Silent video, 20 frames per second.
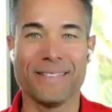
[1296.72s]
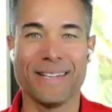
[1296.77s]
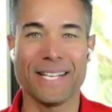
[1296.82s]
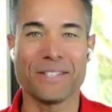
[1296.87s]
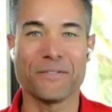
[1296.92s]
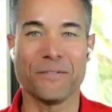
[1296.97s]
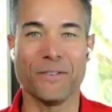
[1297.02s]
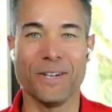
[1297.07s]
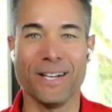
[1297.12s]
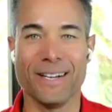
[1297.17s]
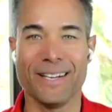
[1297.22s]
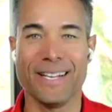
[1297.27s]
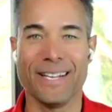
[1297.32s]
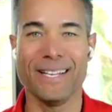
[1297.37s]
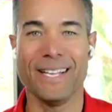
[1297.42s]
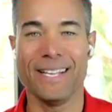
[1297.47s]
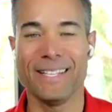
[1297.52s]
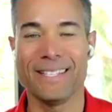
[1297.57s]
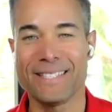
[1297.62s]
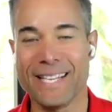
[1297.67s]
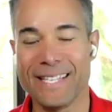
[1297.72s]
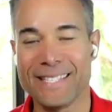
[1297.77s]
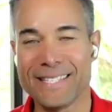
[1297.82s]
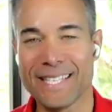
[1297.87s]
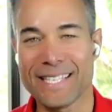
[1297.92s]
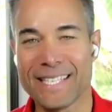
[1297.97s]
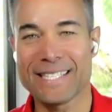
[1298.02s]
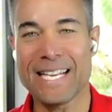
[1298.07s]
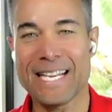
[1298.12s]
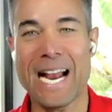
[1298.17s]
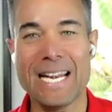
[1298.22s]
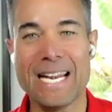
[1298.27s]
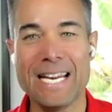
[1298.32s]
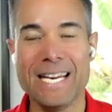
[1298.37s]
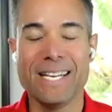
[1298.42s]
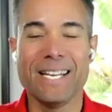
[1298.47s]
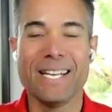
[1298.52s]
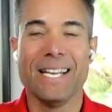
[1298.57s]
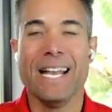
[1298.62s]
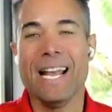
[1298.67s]
That's fun. Yeah. It's
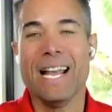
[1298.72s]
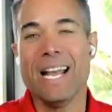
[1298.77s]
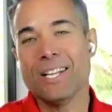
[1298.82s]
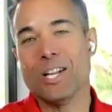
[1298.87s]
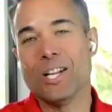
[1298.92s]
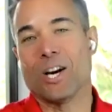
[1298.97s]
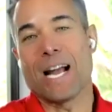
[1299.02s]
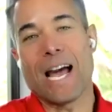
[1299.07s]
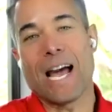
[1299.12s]
exciting to look.